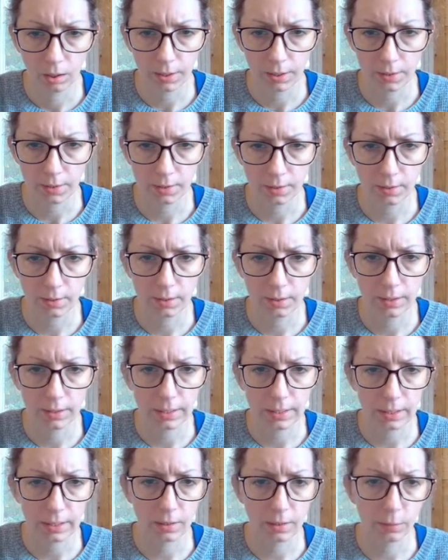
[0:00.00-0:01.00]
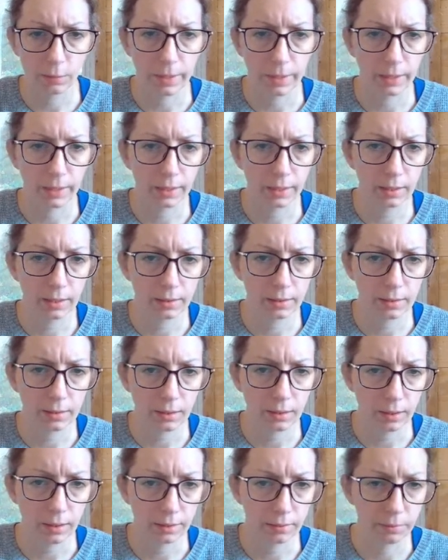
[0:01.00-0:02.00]
just deselected the railing because
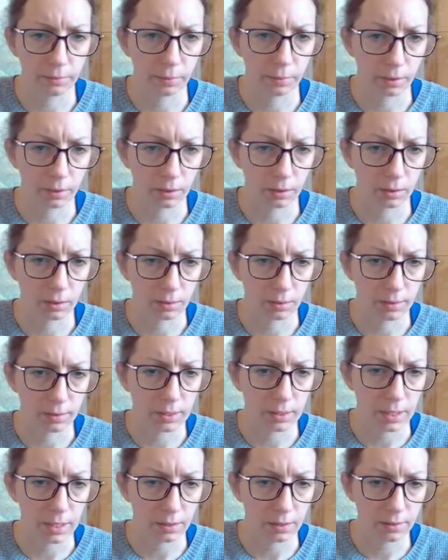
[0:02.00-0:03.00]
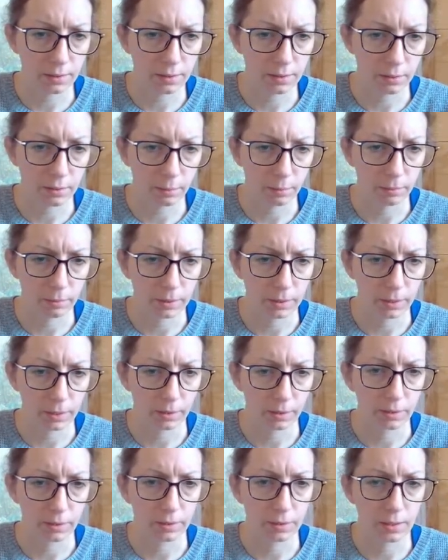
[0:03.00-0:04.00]
I have one called stairs, so I'll put that
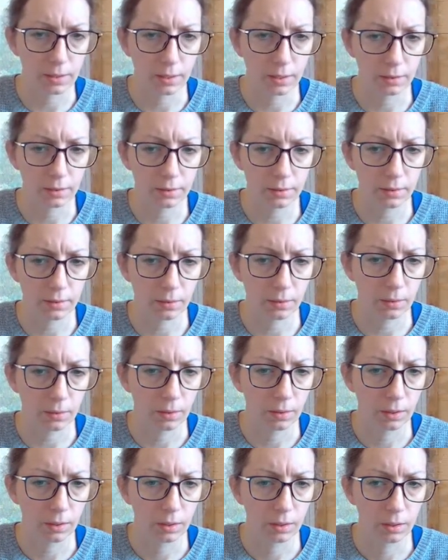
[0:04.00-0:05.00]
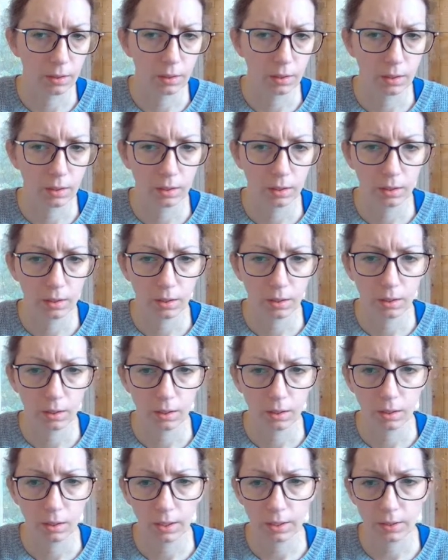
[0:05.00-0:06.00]
onto stairs. So
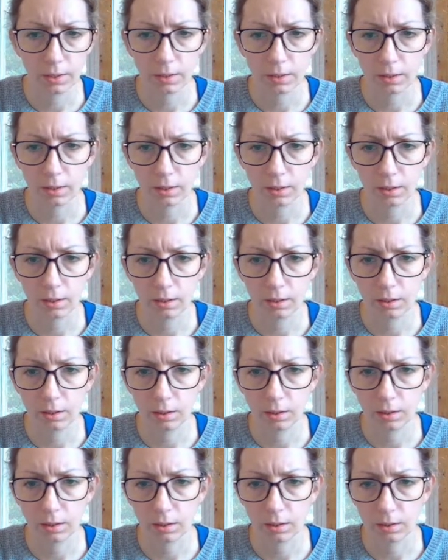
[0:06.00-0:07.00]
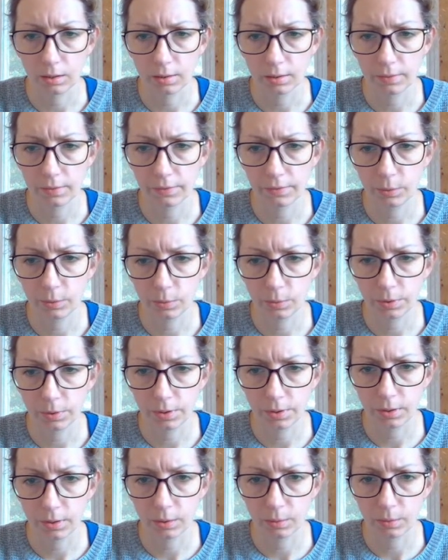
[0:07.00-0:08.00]
actually this floor
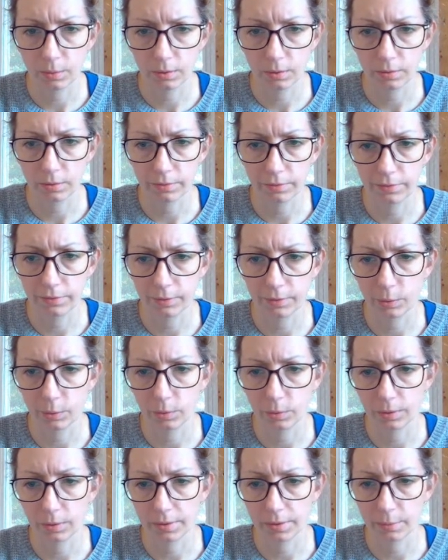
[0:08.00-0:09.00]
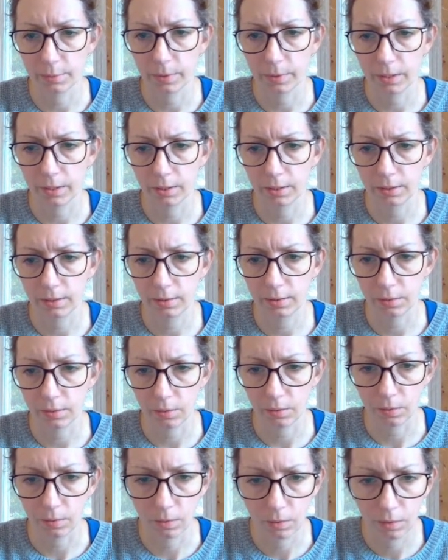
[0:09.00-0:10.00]
should go onto floor as well, so
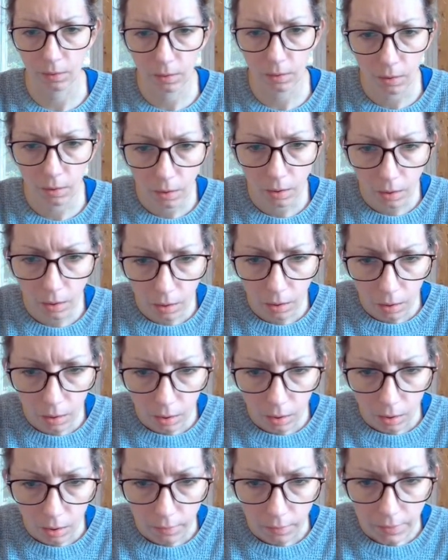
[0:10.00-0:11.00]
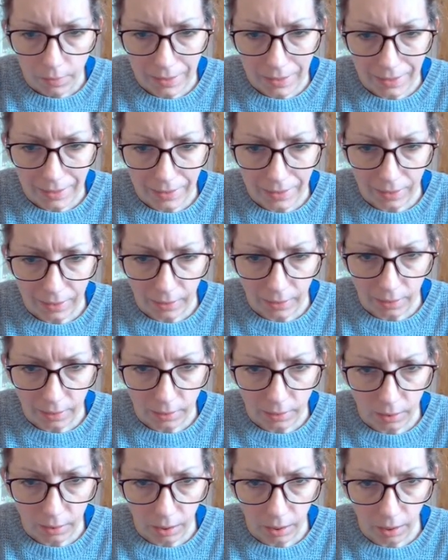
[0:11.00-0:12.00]

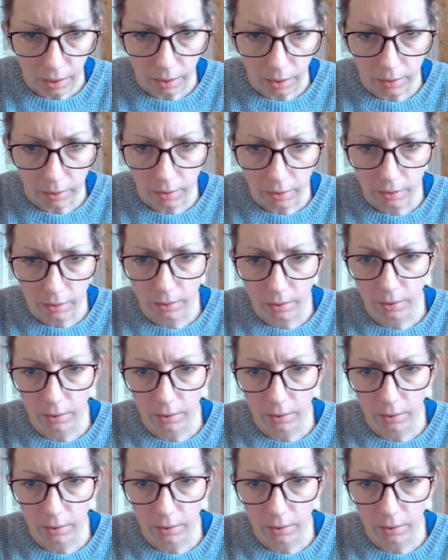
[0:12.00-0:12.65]
deselected that.